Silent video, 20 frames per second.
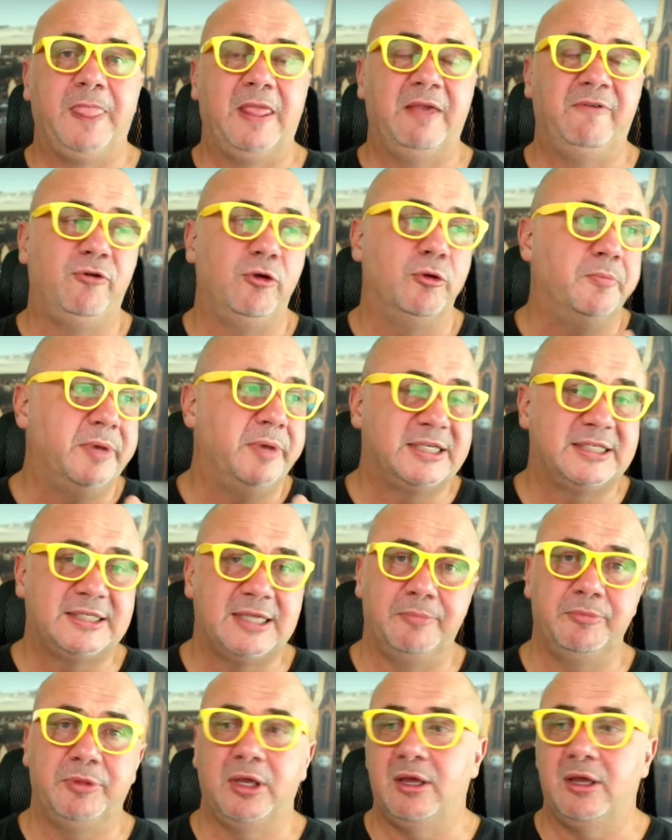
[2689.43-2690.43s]
If you miss
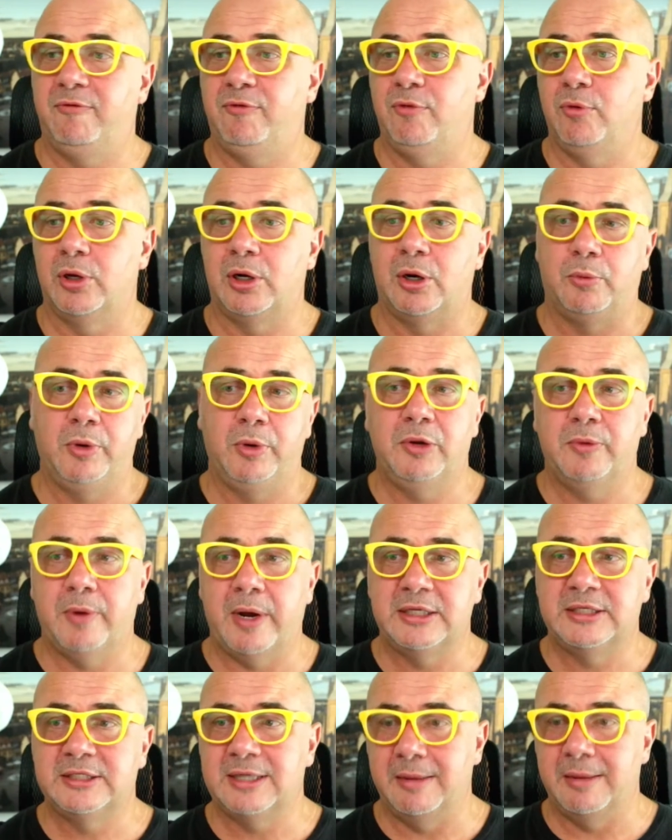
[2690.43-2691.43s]
something, if you want to
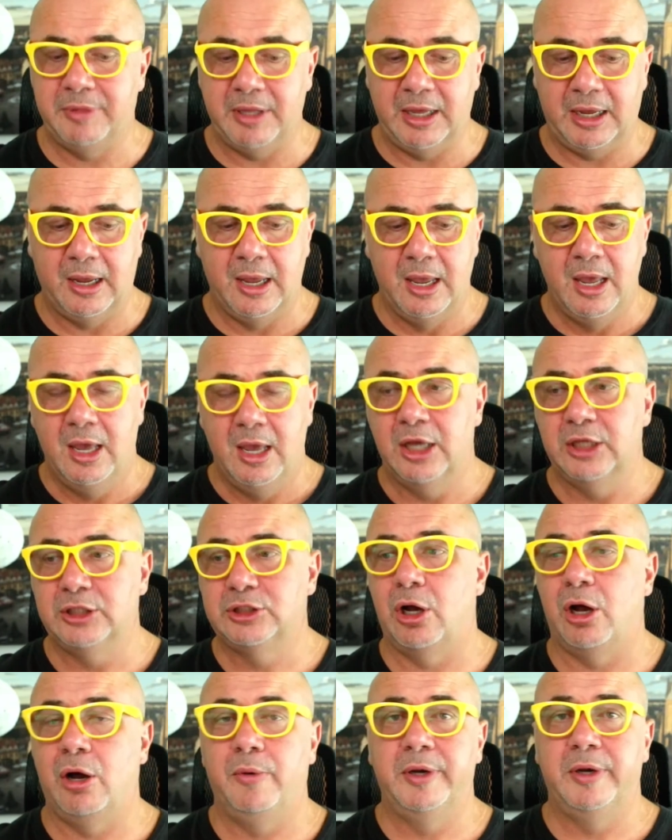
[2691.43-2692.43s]
rewatch something,
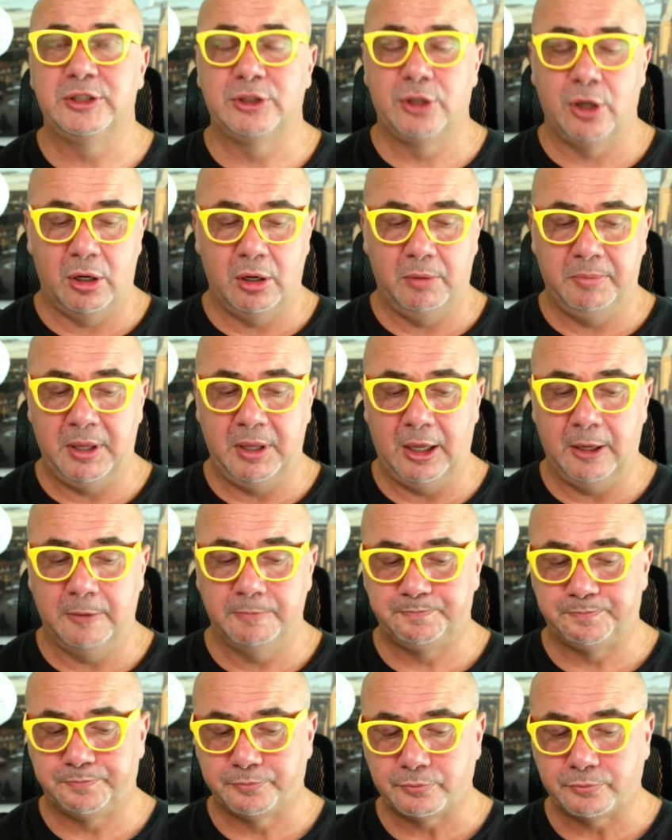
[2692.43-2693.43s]
it's always going to
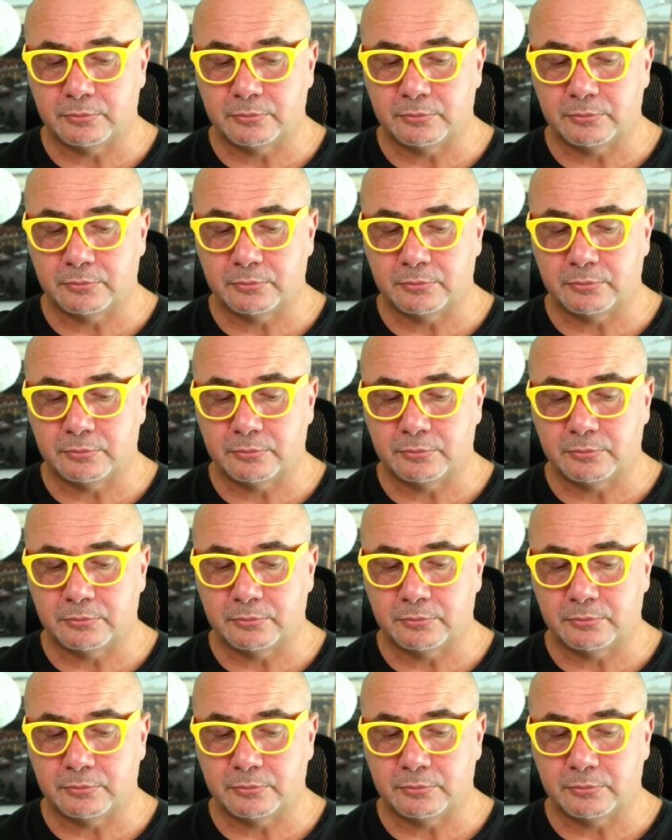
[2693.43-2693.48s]
be